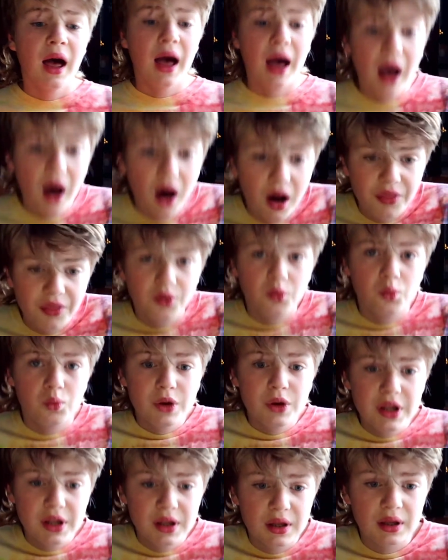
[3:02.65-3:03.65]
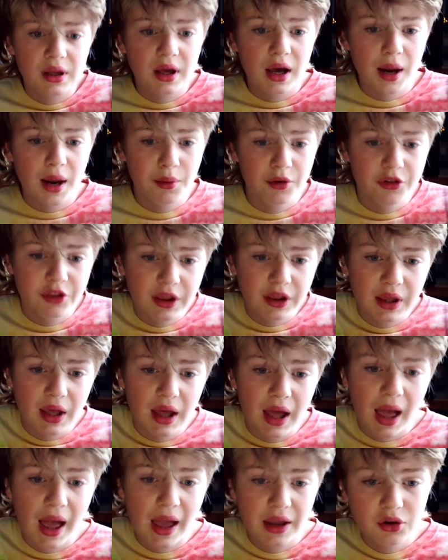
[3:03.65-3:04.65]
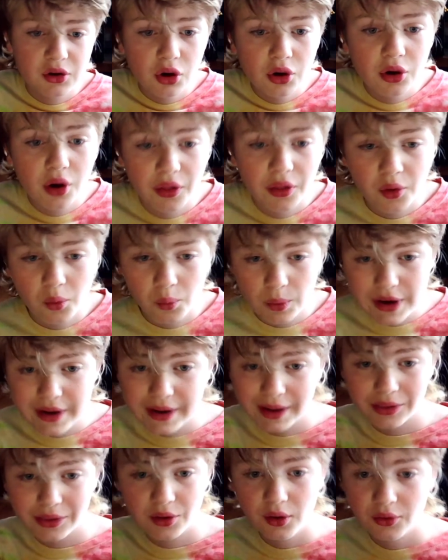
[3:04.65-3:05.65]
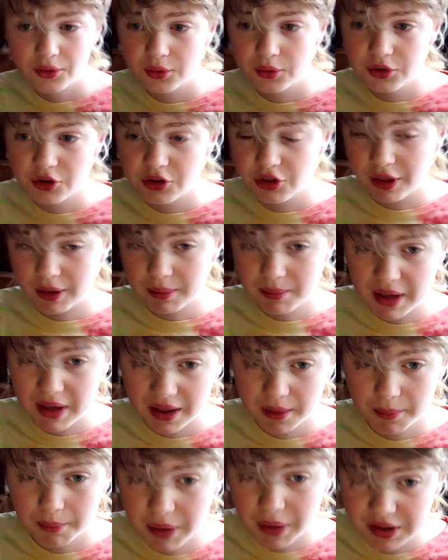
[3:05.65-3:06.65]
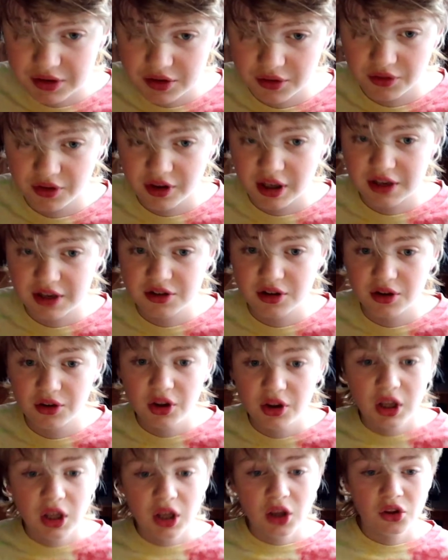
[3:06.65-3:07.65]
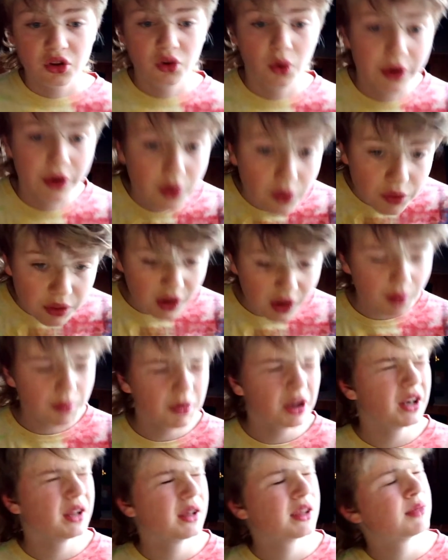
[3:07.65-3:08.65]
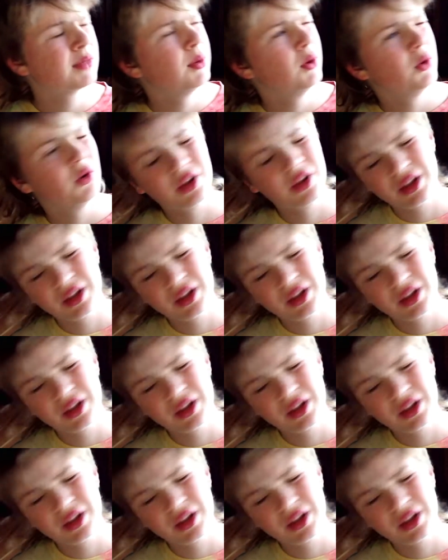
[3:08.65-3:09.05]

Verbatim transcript: on the week I was thinking I could on the weekends also just like make a bunch of sketches. So I don't think I'm gonna explode